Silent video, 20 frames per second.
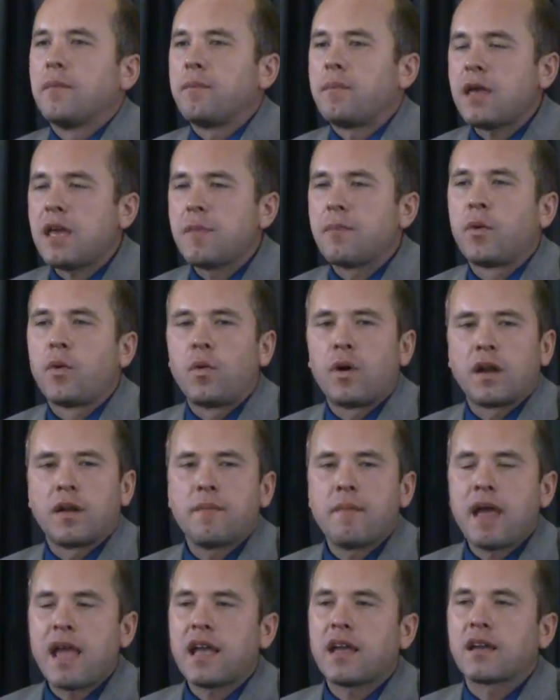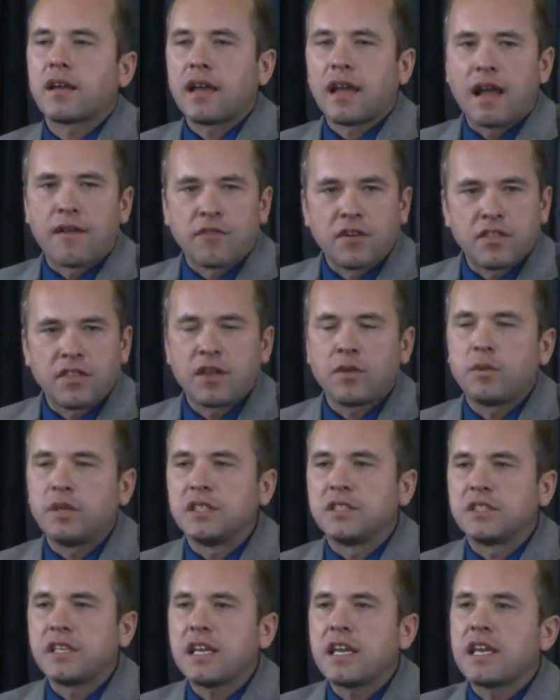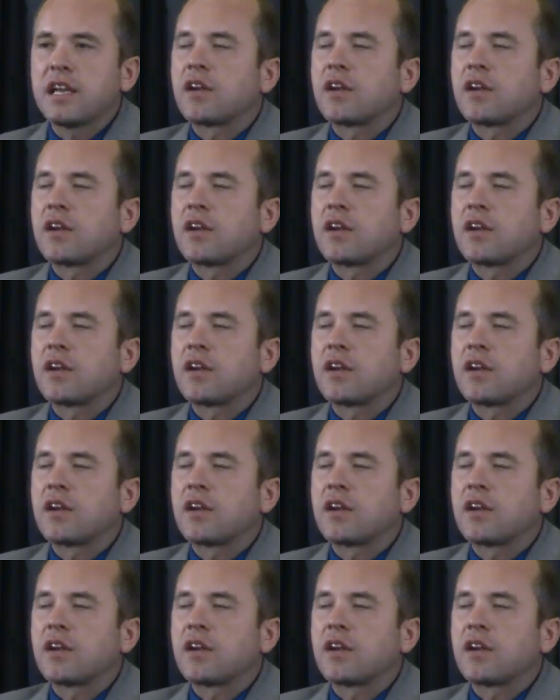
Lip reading: people want to make everything we see